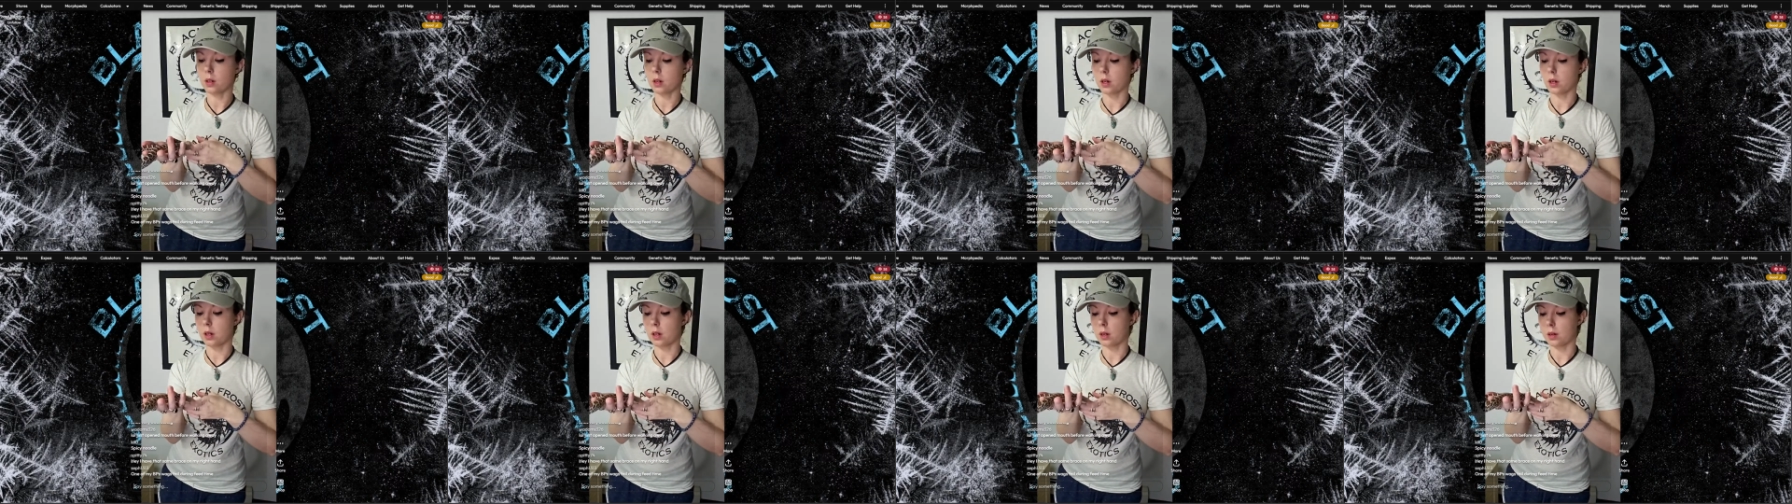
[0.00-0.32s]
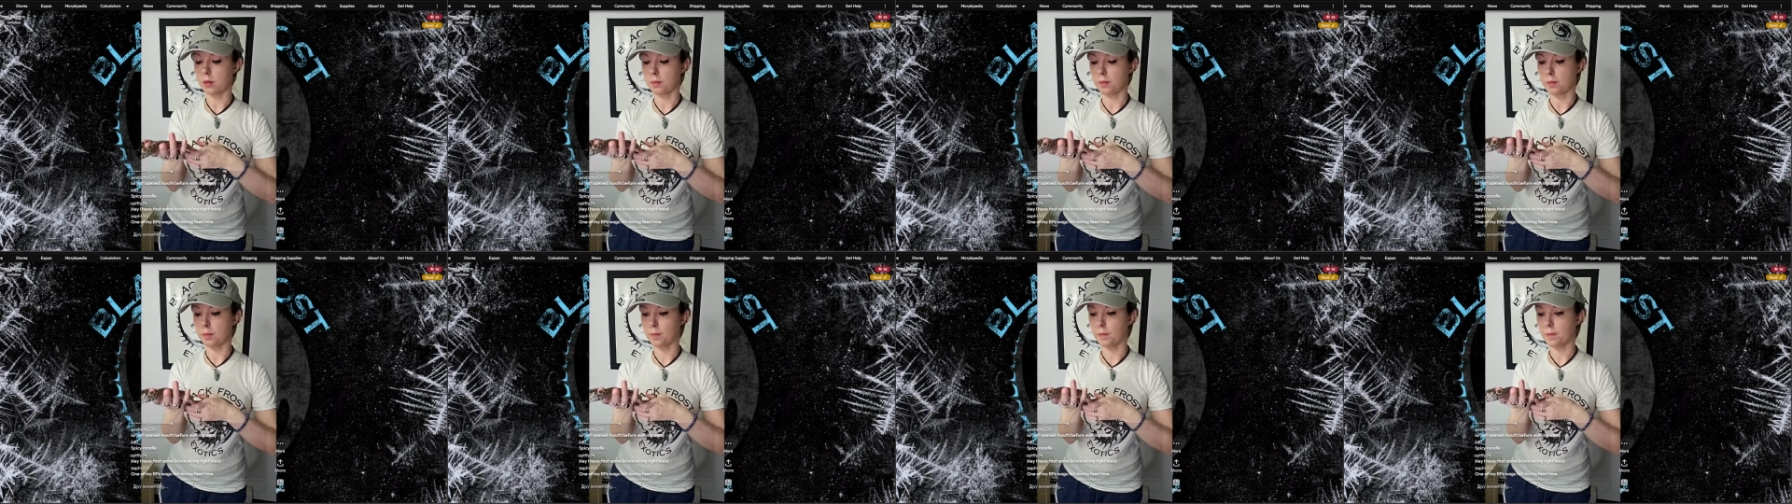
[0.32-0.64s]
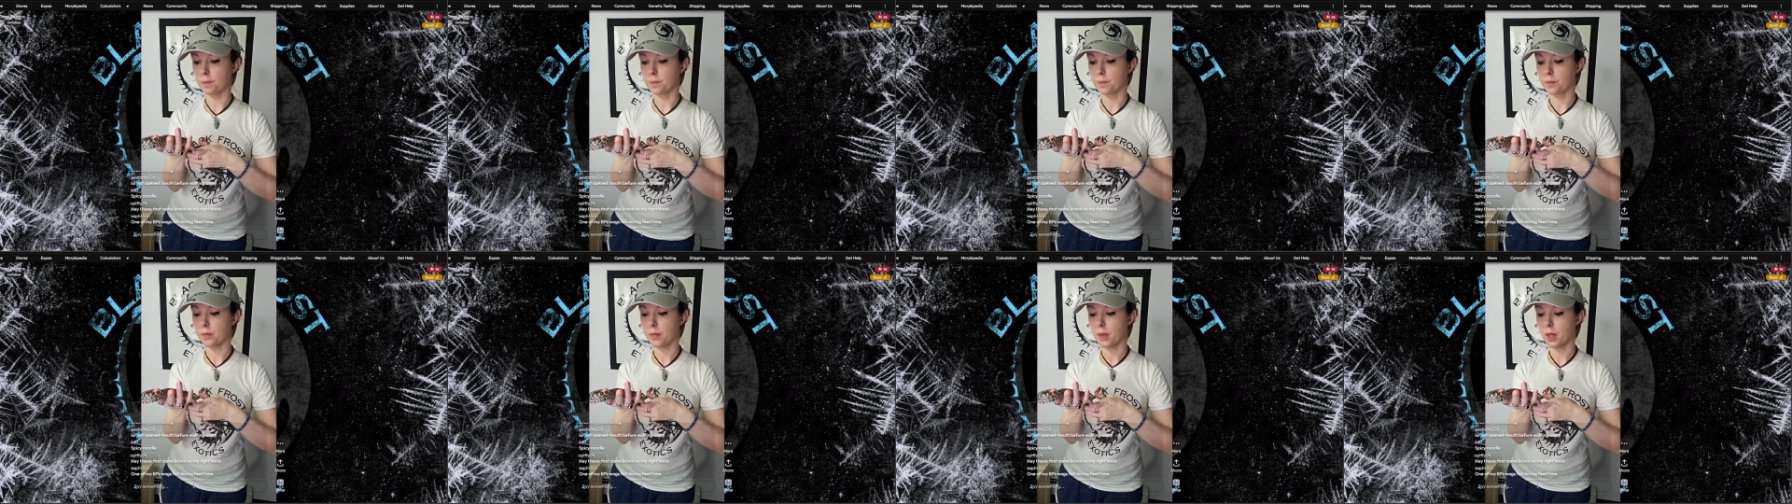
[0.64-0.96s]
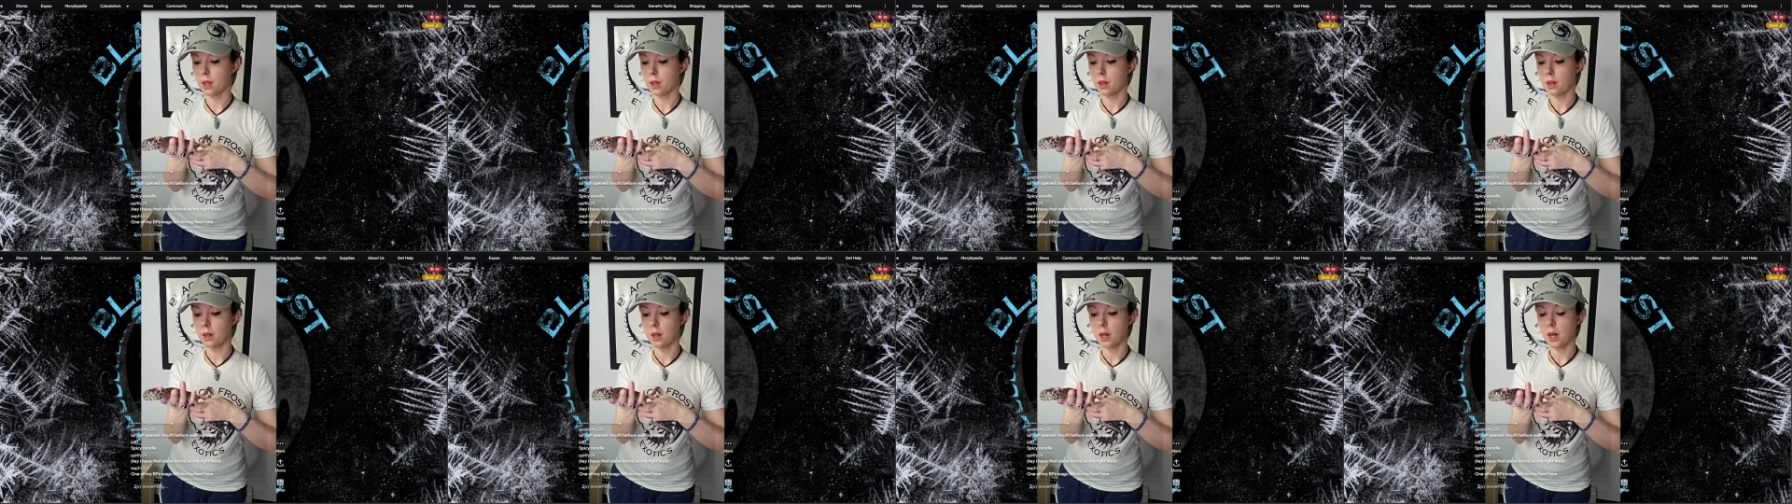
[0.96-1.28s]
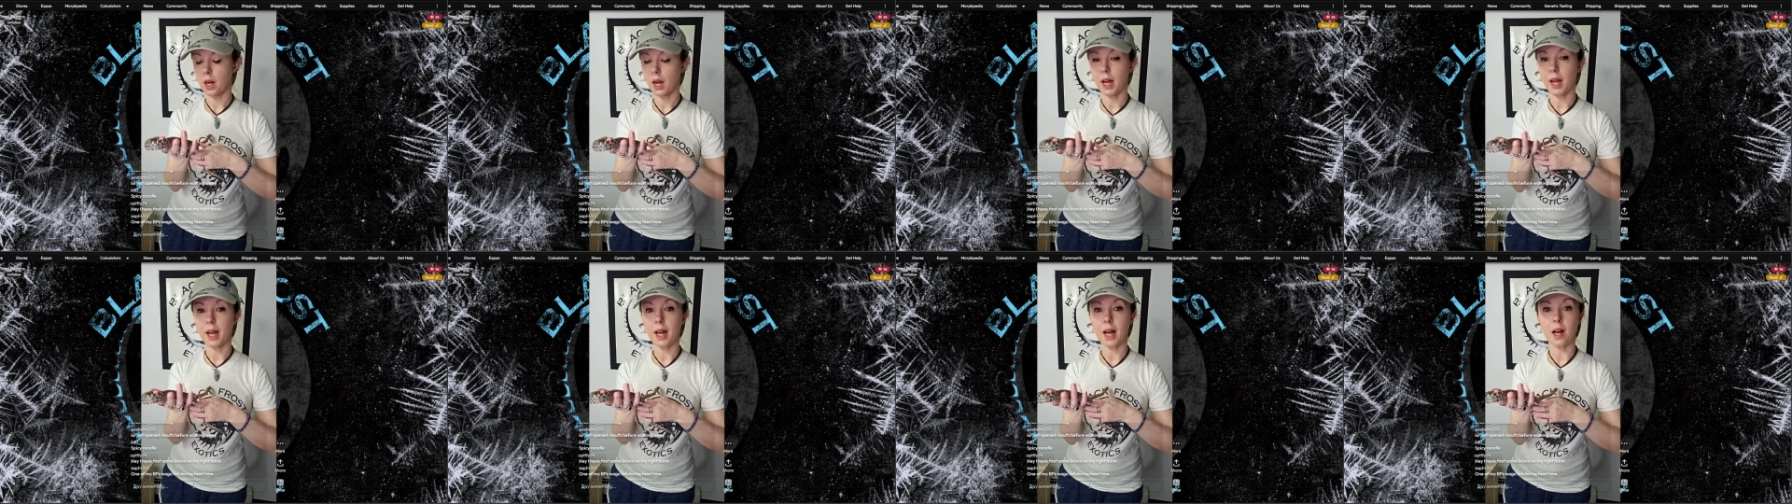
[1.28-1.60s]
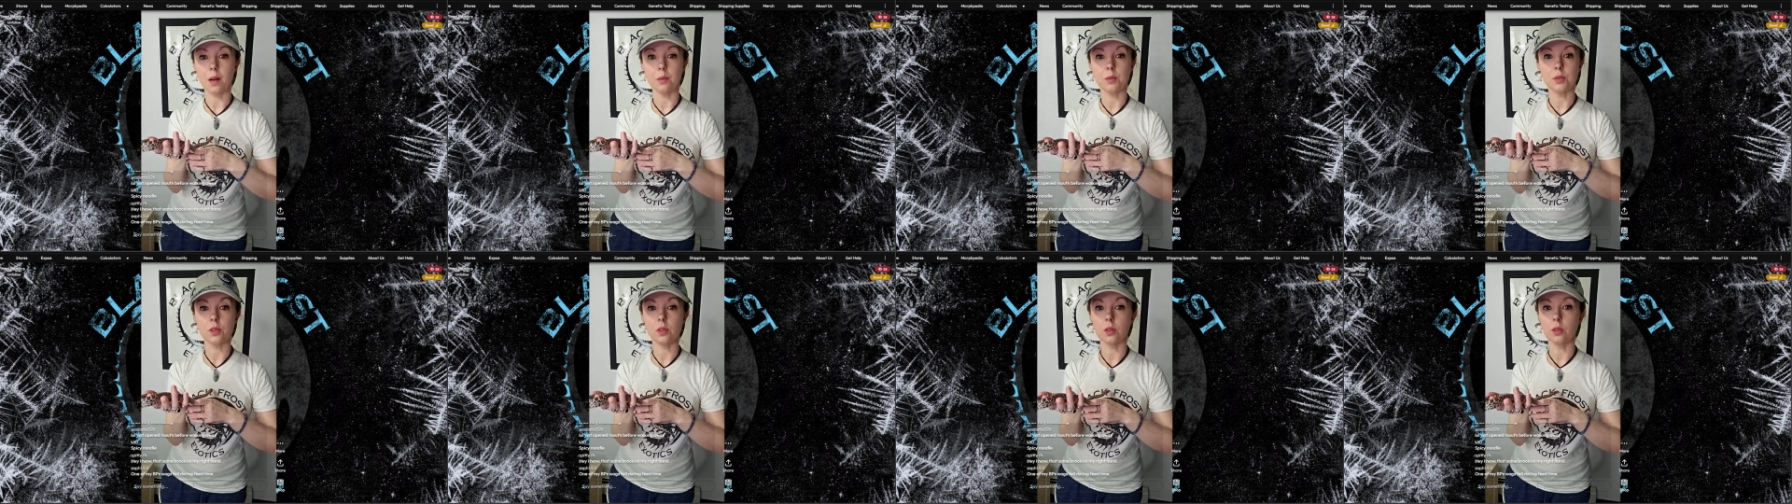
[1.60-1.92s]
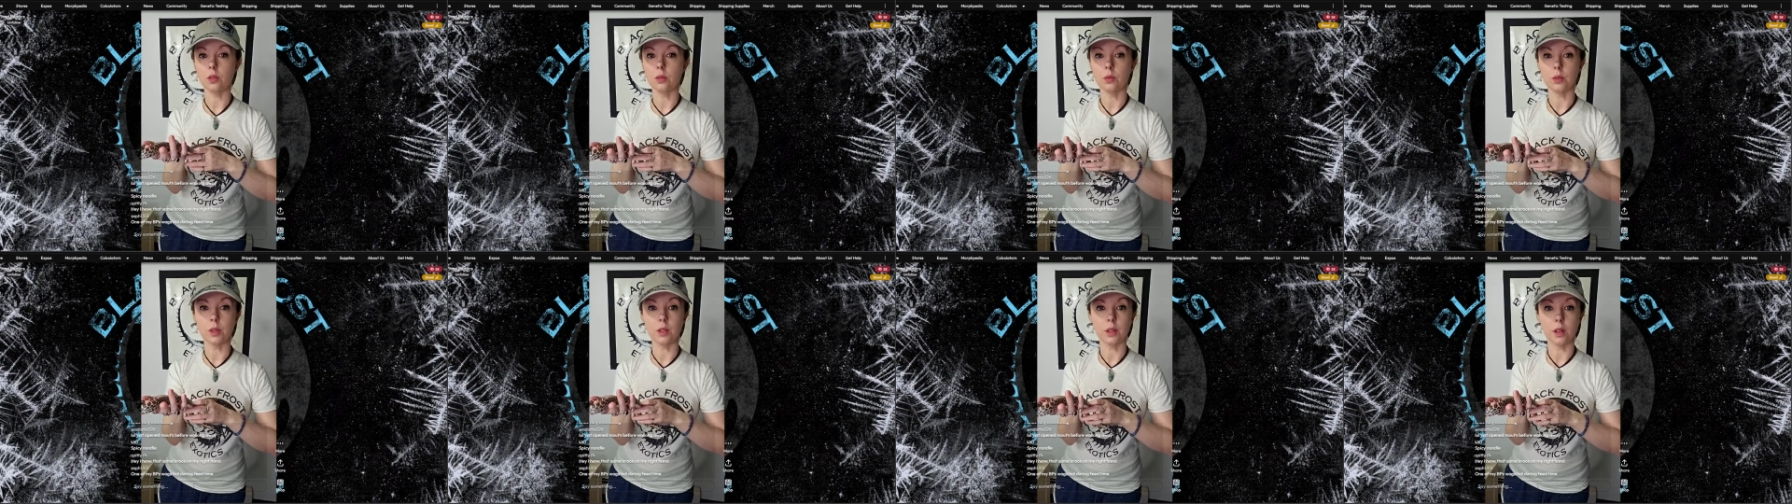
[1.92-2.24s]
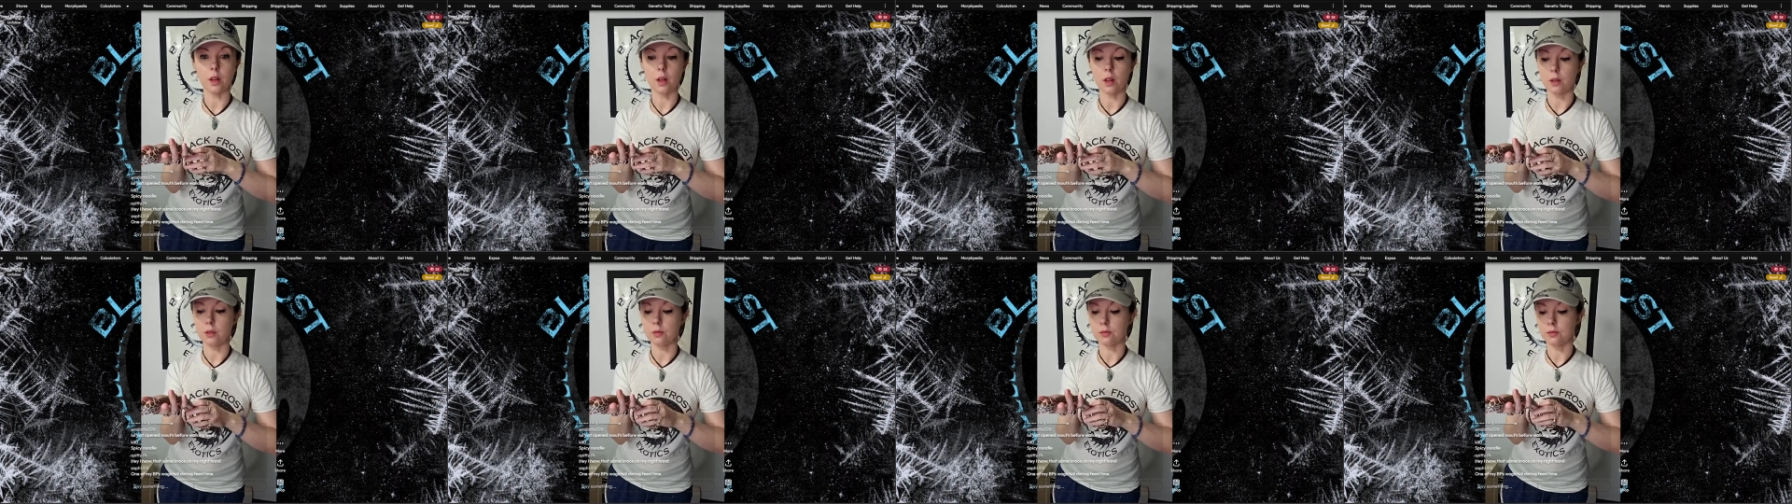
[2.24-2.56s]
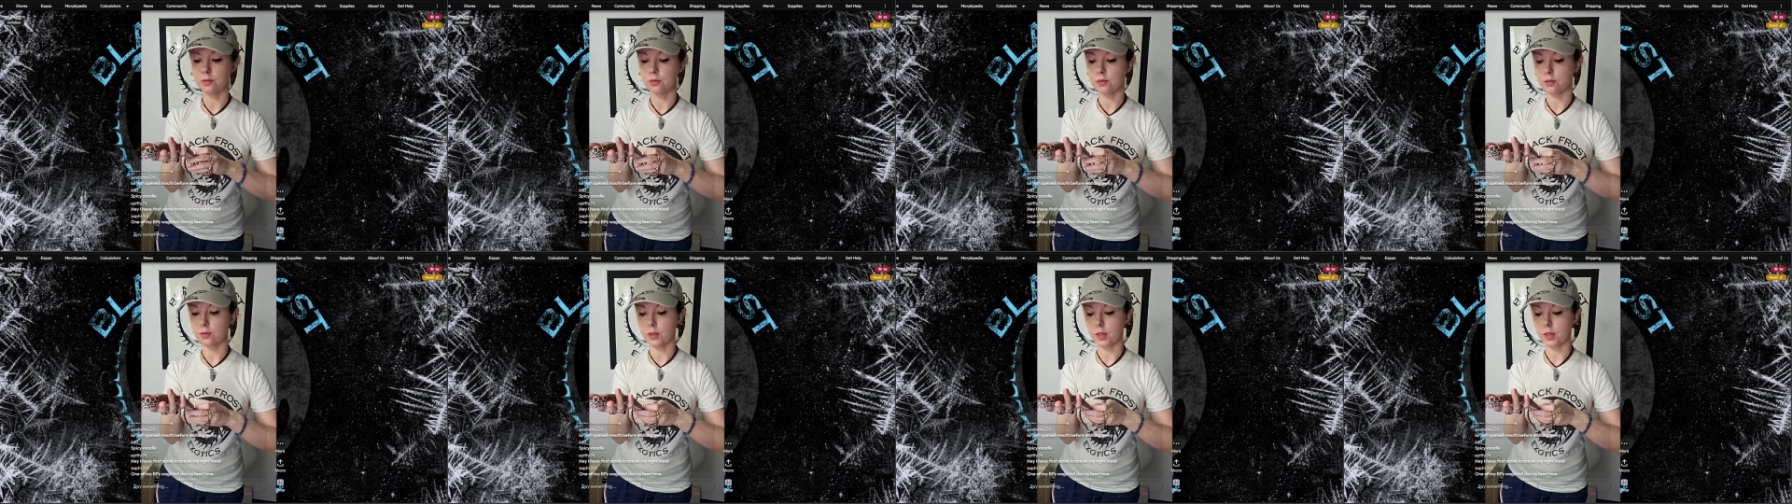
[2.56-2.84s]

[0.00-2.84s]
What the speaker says: I absolutely love